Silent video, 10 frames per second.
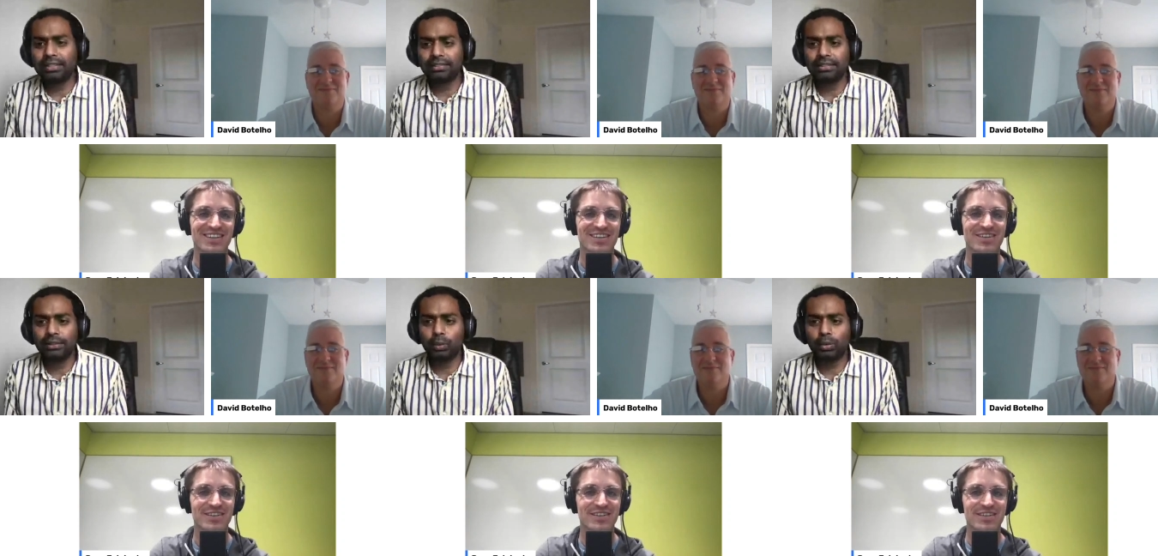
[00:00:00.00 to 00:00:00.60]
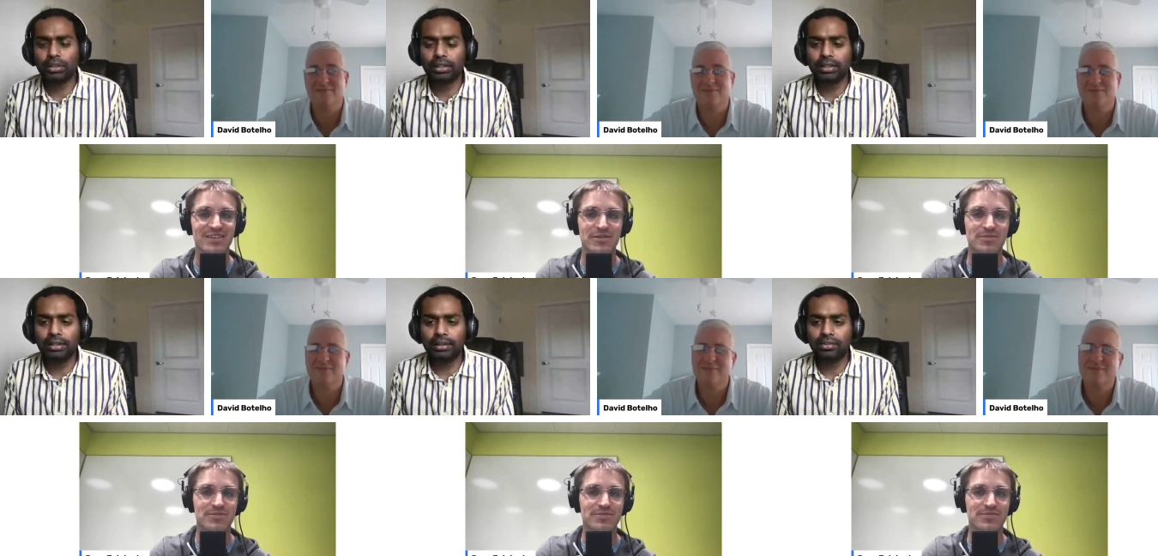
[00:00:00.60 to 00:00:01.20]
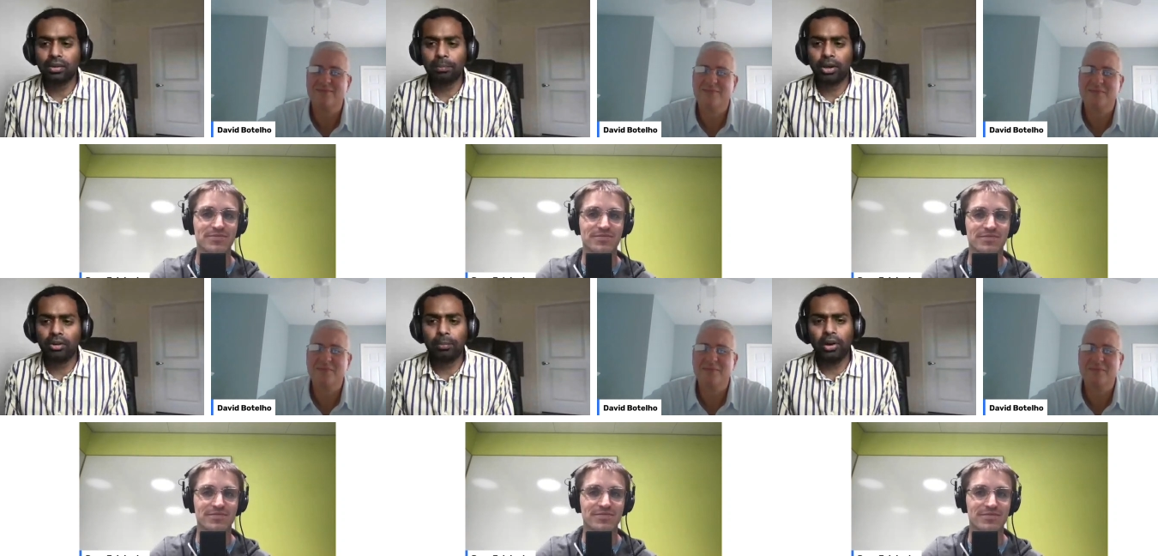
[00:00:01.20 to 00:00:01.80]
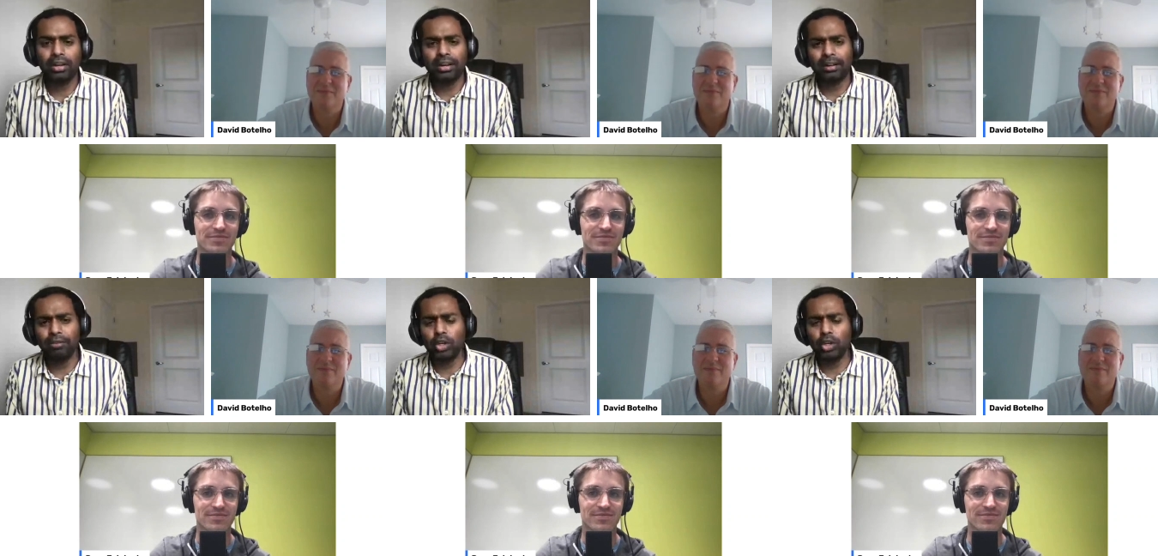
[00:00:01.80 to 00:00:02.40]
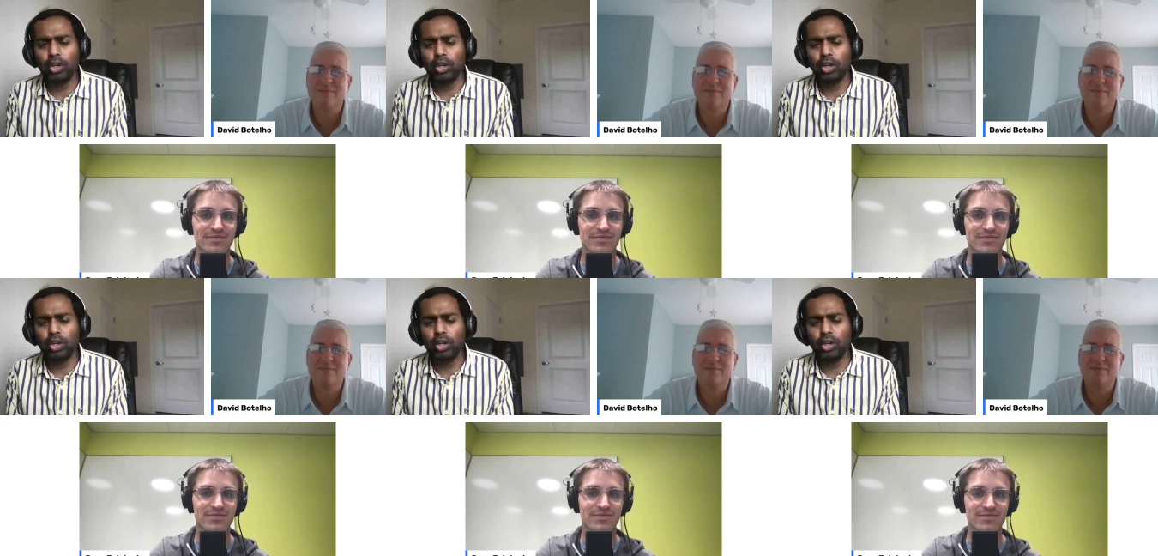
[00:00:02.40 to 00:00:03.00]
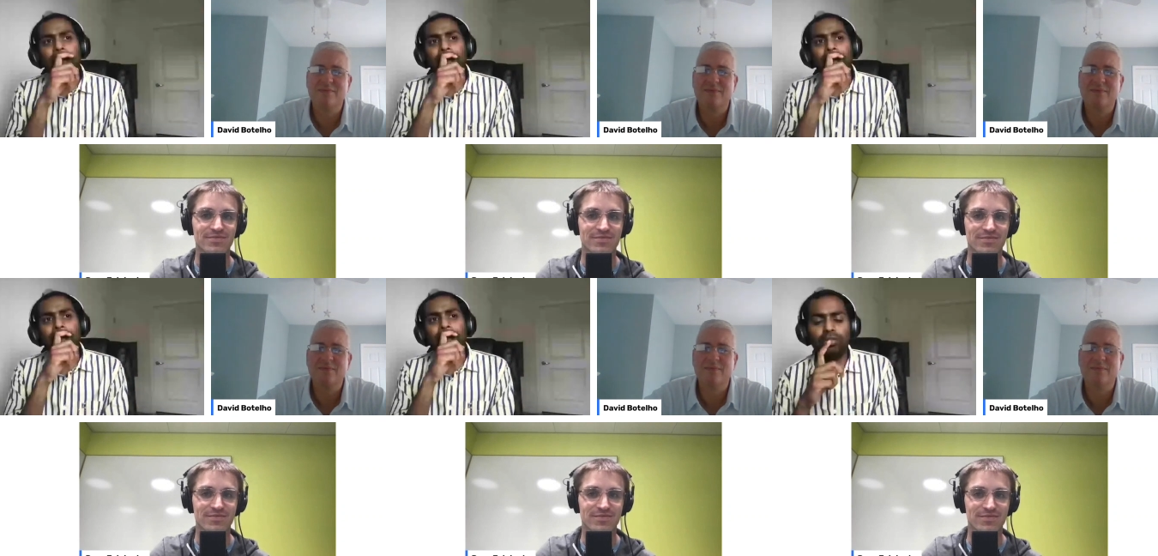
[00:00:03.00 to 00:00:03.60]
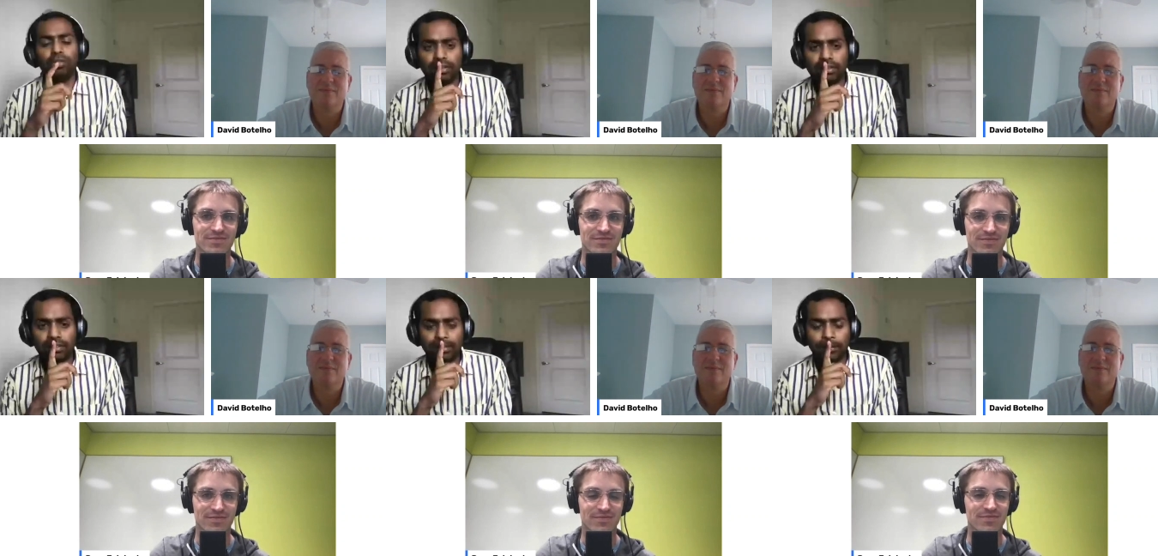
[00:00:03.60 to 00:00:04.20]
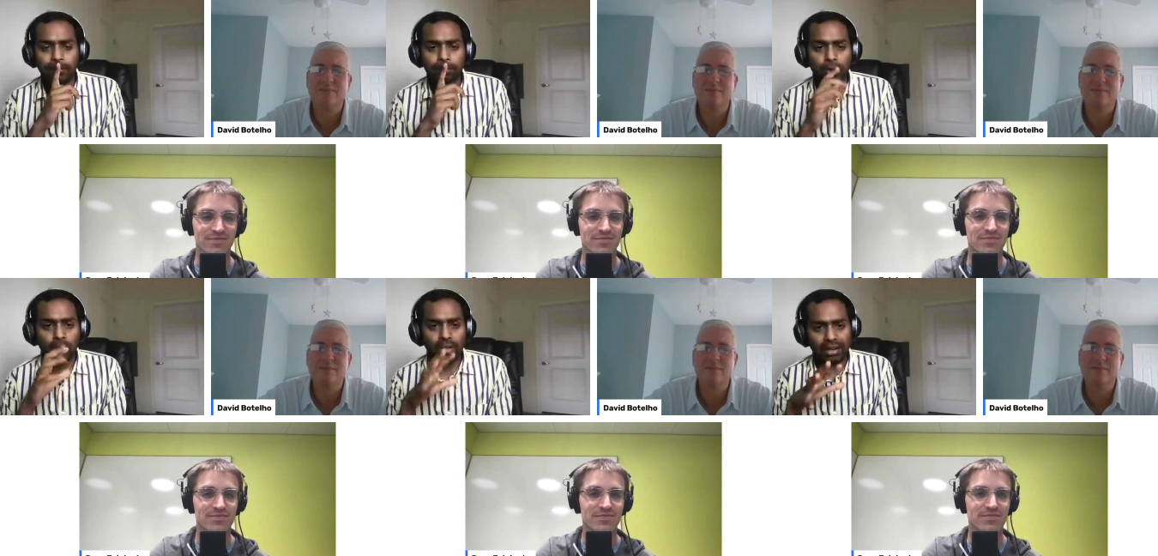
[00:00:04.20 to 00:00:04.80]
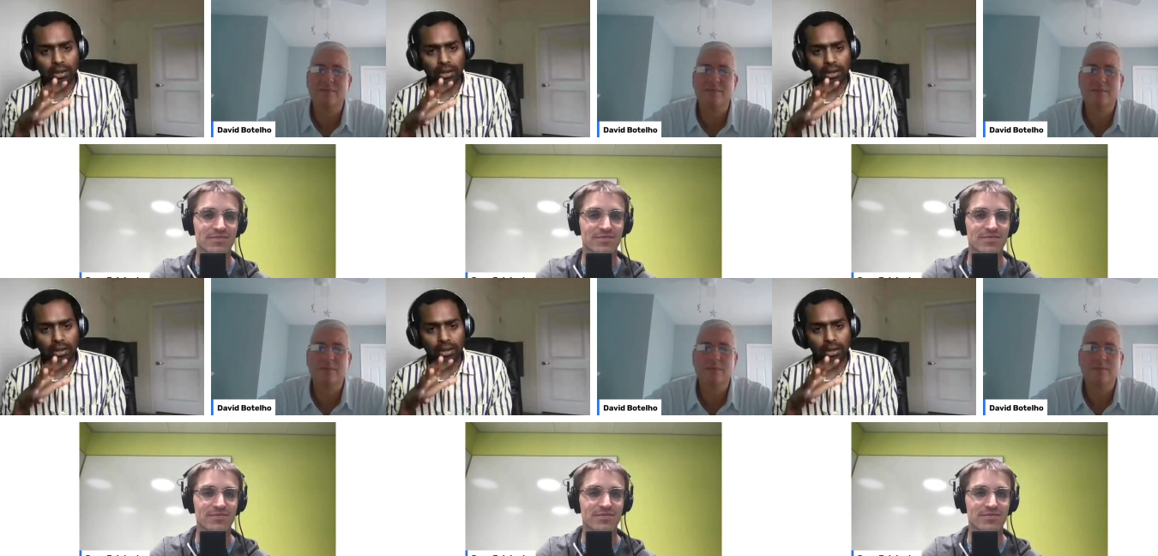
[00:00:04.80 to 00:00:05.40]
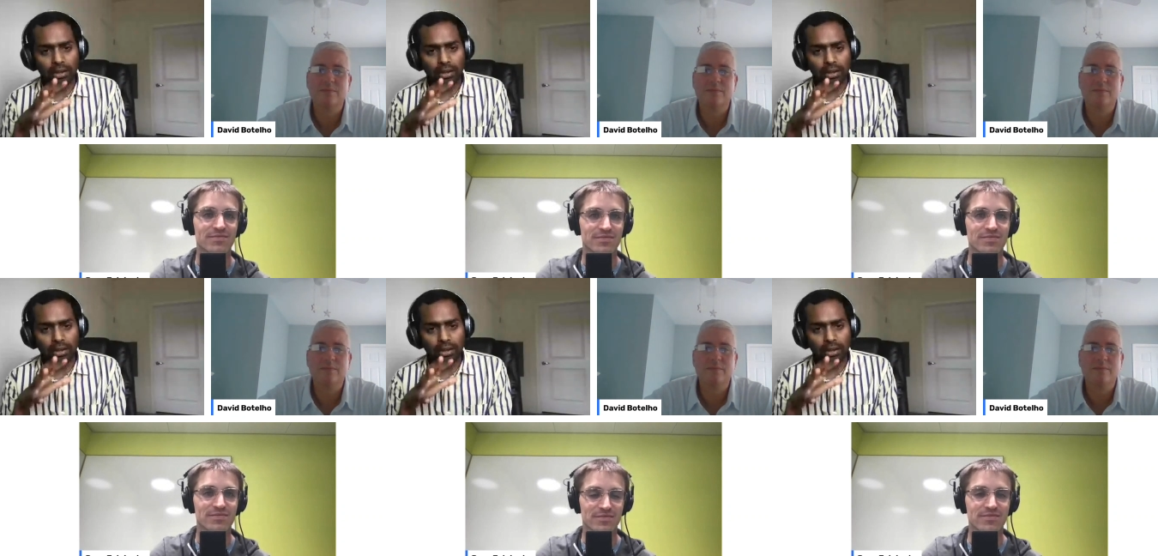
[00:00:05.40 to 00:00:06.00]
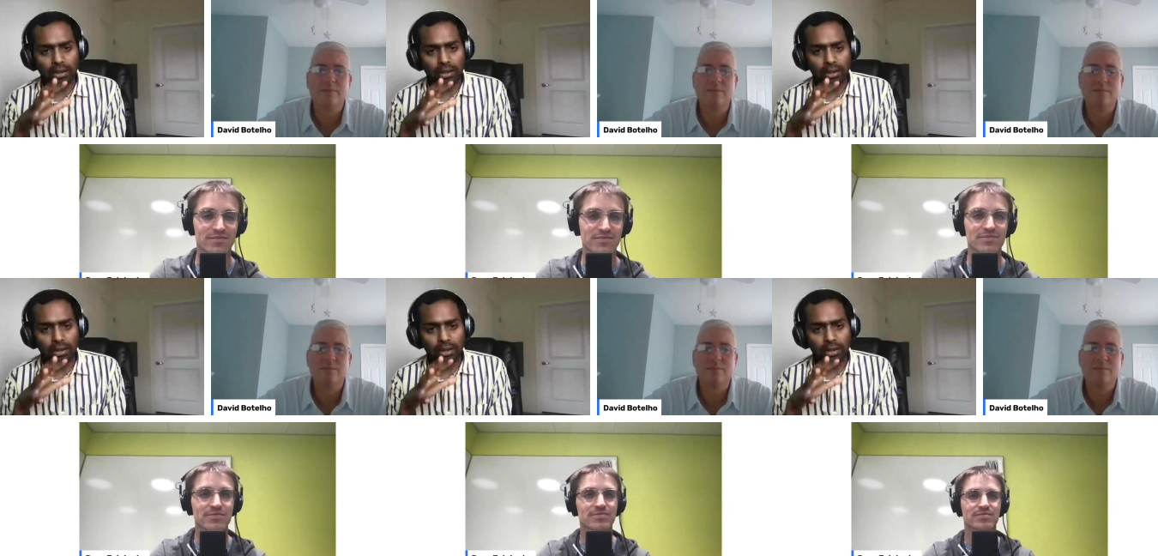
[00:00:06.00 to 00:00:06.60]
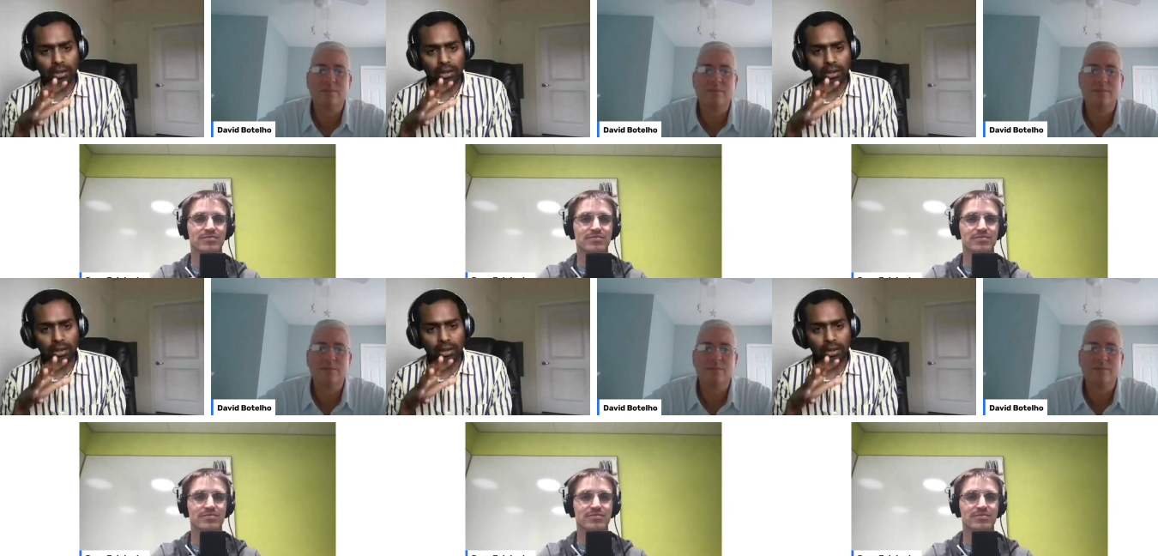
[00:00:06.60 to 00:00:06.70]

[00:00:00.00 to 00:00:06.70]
Speaker 1: cluster to uh, cluster pod to pod uh, we do have uh, teams using uh, you know calico within our clusters um,